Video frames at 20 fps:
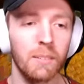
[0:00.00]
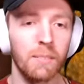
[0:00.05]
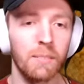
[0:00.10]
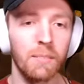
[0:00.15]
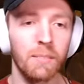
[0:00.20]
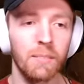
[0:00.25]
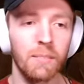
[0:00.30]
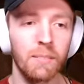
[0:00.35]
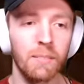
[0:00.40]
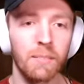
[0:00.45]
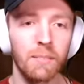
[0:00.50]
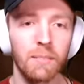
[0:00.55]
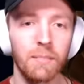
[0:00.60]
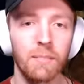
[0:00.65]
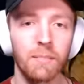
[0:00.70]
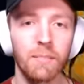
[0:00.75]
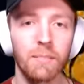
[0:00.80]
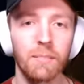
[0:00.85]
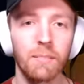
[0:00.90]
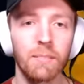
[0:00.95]

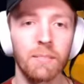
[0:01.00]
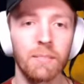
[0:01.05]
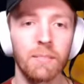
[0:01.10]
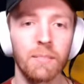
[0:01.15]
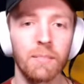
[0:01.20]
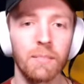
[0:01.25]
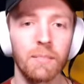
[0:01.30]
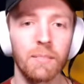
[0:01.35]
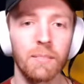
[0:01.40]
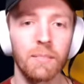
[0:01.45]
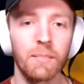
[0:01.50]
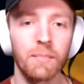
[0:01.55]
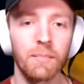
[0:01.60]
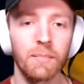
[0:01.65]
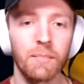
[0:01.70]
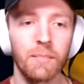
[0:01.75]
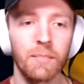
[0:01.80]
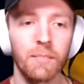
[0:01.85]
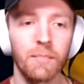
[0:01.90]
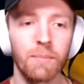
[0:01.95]

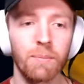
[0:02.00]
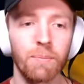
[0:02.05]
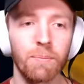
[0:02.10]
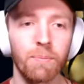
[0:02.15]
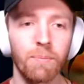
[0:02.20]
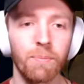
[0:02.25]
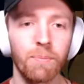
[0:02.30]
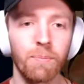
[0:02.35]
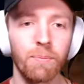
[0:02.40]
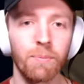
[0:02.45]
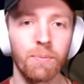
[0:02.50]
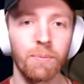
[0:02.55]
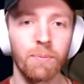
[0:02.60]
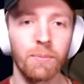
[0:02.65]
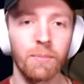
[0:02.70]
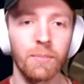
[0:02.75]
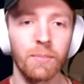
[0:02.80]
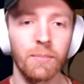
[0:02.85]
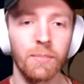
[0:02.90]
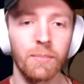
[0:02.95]

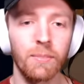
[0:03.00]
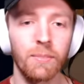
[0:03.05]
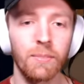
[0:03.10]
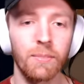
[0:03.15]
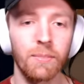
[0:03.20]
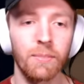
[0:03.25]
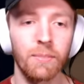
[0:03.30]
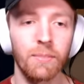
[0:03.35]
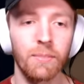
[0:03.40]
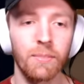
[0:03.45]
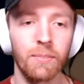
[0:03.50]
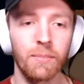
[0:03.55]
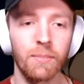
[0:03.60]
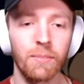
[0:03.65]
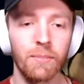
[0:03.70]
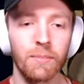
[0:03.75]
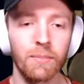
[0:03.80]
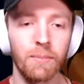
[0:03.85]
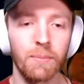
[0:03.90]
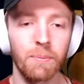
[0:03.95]

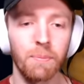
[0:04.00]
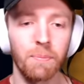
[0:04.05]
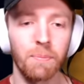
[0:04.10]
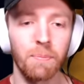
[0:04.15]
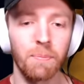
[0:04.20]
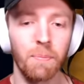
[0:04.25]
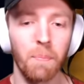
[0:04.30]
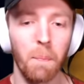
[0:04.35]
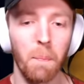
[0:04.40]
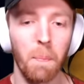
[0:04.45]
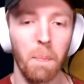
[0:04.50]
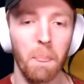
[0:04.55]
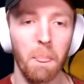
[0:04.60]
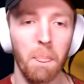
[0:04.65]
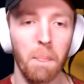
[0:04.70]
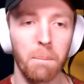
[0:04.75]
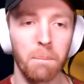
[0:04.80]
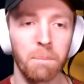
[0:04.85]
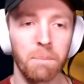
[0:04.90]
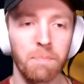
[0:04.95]

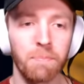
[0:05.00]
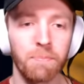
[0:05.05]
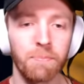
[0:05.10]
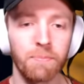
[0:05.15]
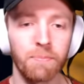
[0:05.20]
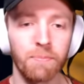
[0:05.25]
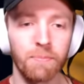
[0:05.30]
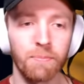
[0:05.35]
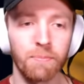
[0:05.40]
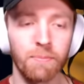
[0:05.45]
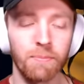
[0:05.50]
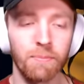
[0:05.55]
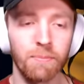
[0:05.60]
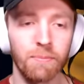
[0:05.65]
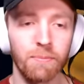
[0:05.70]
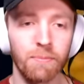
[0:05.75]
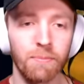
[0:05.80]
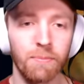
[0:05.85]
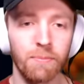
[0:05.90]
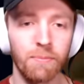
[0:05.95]

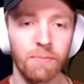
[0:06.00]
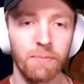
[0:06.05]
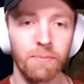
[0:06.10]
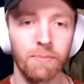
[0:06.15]
Nobody speaks.